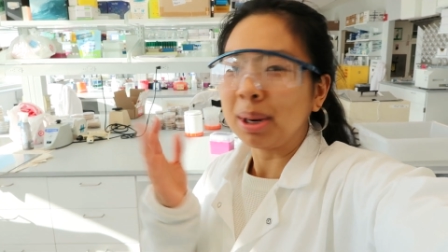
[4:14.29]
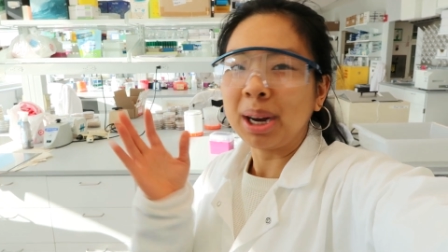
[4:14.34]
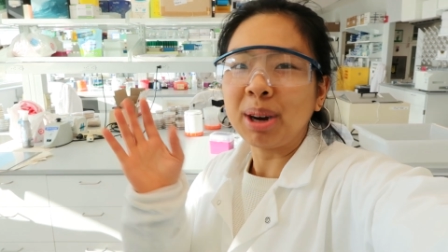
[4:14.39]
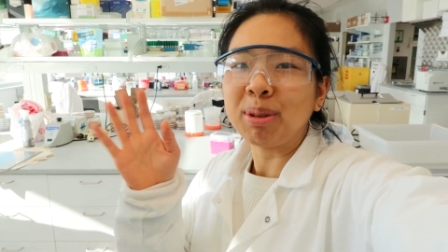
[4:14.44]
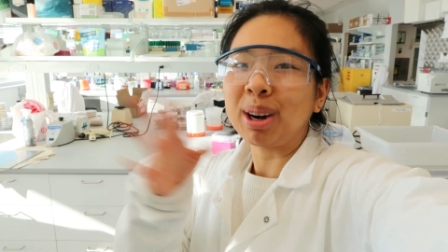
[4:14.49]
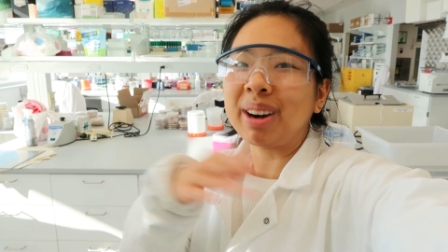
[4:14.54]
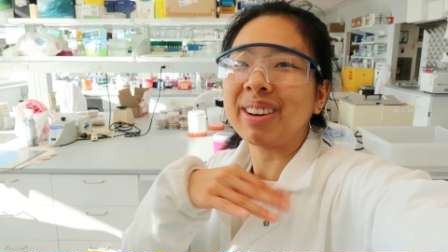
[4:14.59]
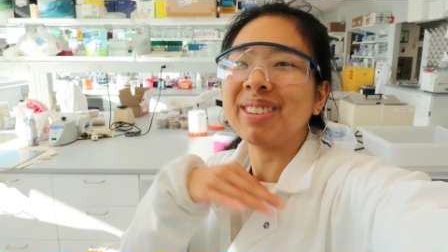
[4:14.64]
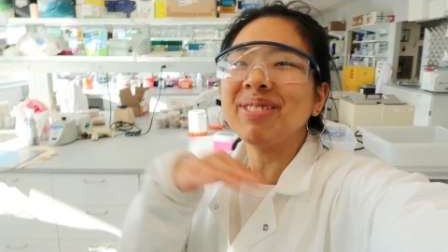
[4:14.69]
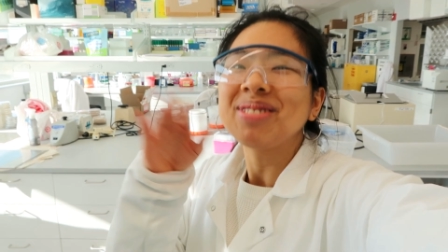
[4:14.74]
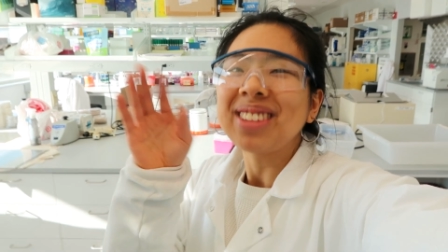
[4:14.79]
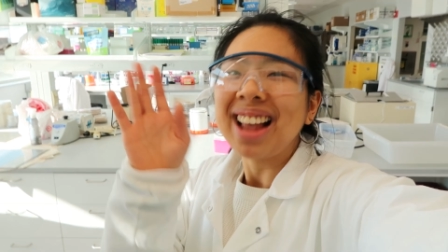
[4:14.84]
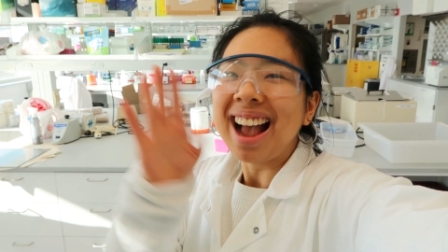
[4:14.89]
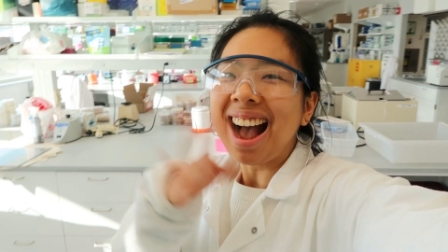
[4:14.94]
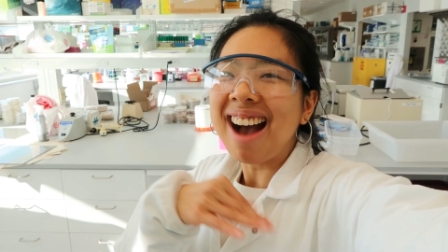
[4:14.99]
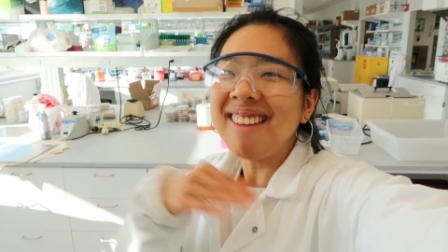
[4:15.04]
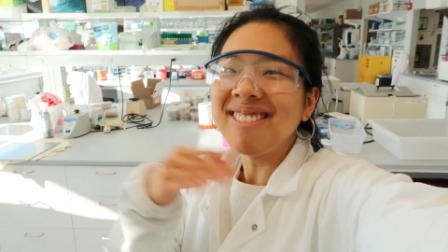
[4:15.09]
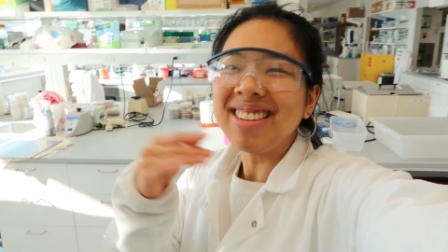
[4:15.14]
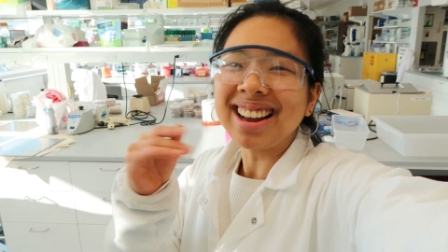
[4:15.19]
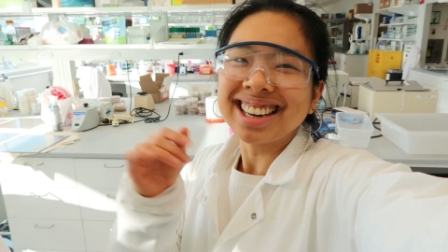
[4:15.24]
but whatever.
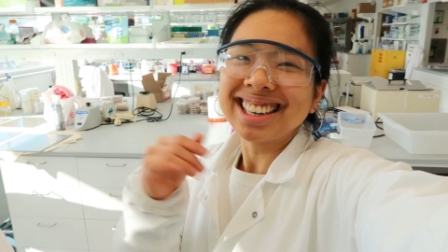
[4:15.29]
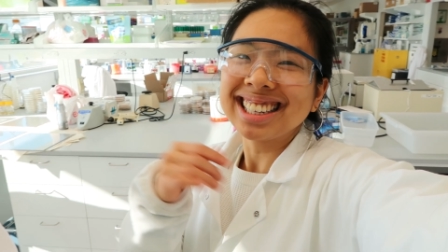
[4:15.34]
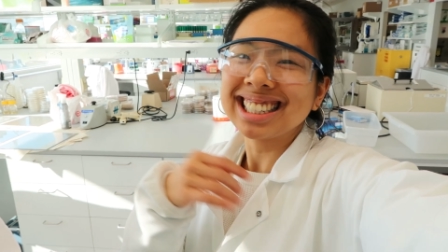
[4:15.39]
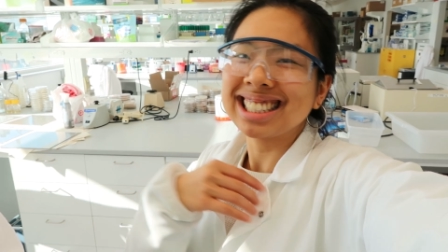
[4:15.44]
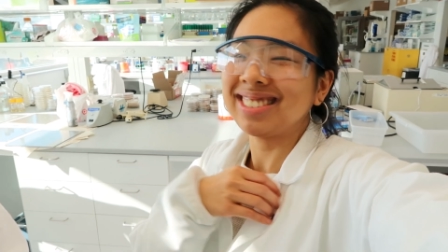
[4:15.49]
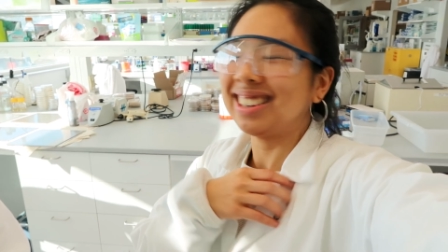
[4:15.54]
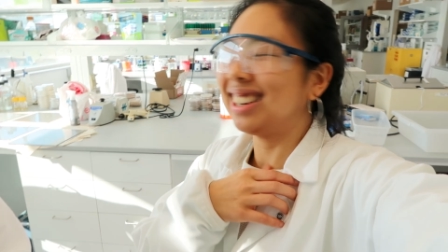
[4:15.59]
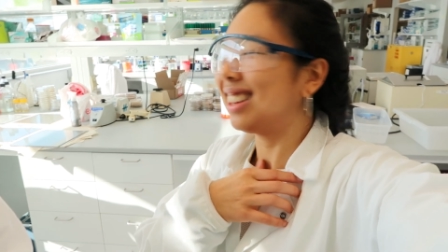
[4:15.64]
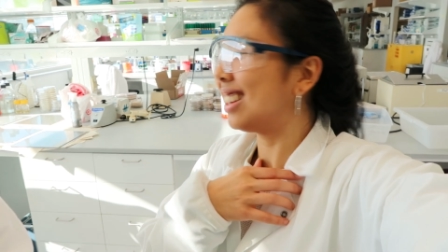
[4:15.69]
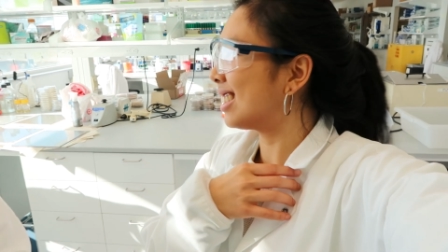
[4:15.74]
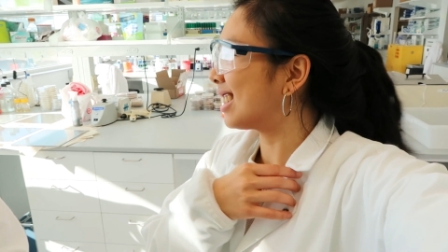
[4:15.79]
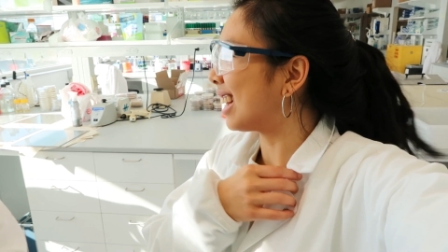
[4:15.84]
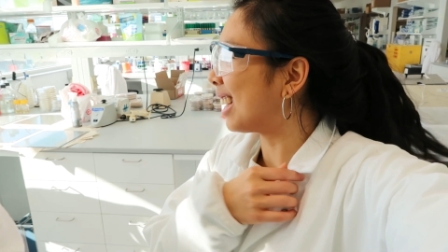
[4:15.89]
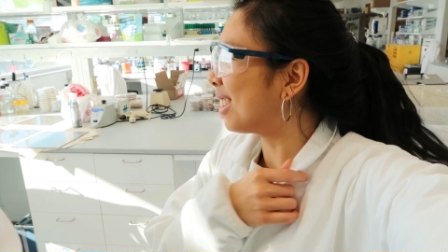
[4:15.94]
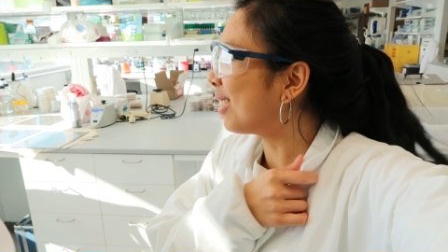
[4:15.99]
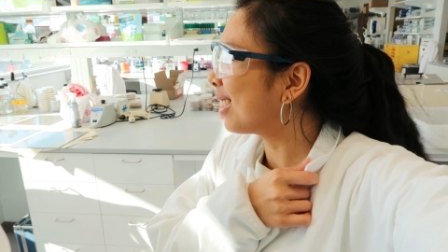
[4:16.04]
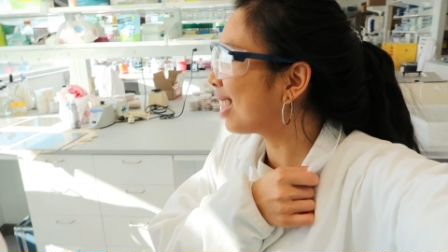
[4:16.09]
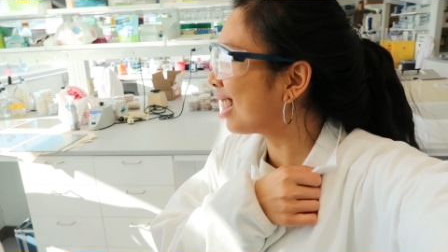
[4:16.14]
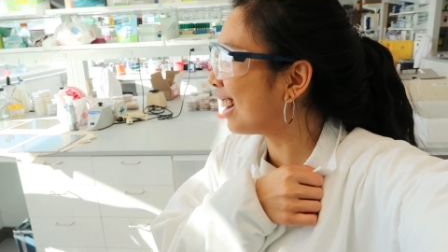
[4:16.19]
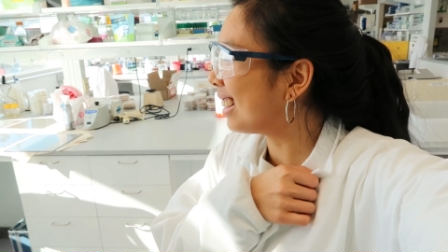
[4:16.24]
I'm not going to explain things. I
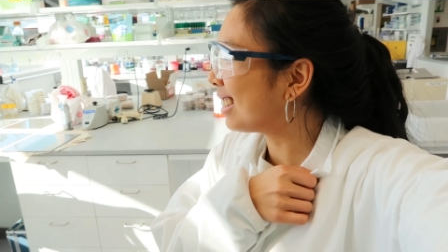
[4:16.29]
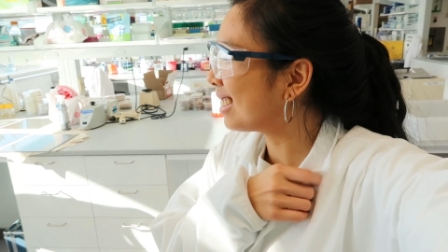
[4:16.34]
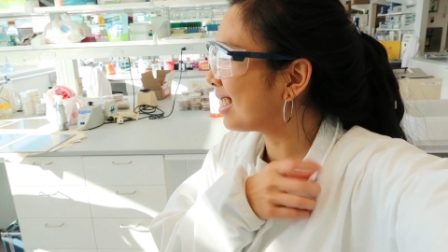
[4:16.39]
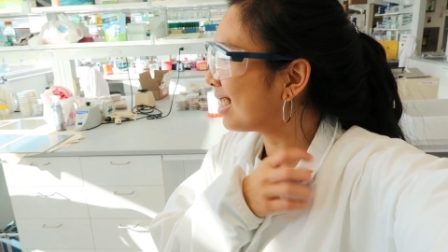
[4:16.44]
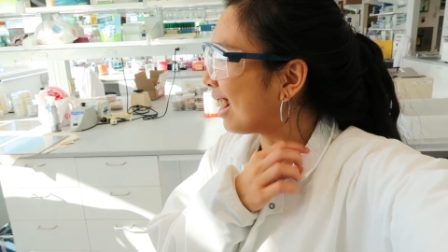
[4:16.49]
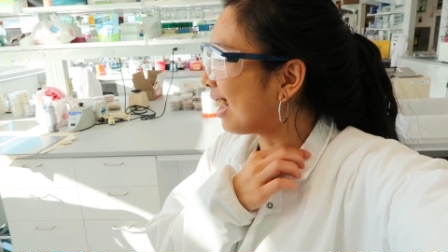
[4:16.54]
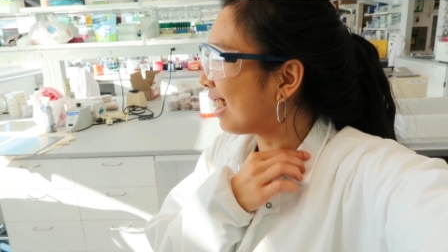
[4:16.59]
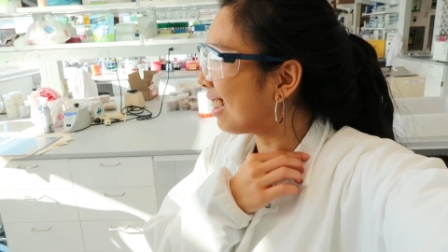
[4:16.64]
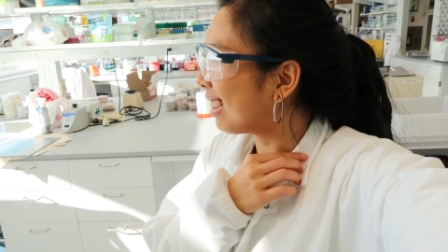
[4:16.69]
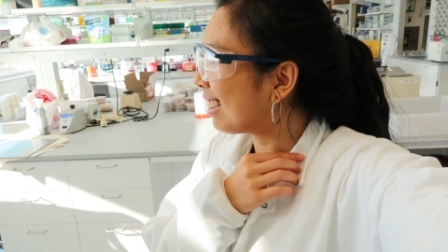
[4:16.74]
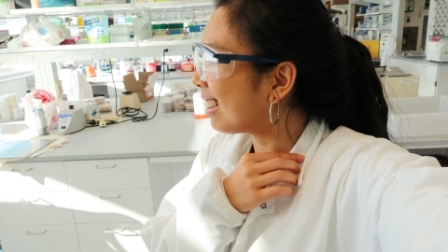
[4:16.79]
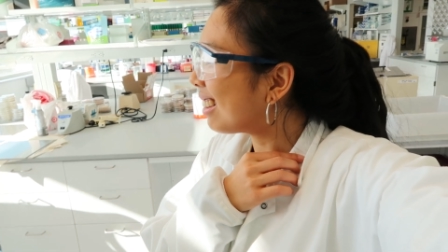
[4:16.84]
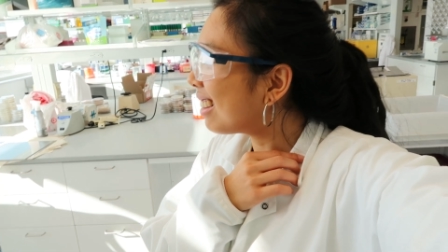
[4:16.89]
don't want things like